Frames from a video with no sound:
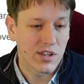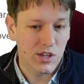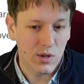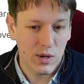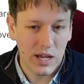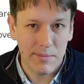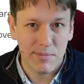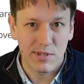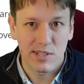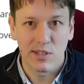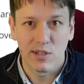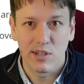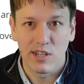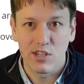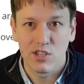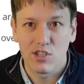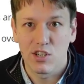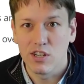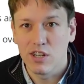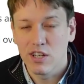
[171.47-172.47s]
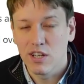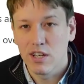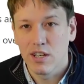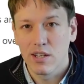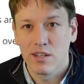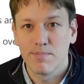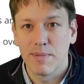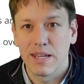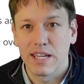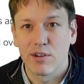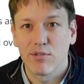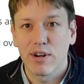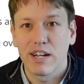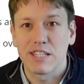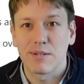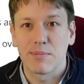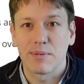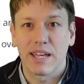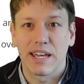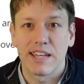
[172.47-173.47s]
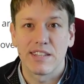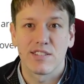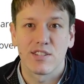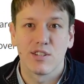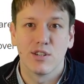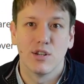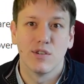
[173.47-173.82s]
you absolutely should make a random guess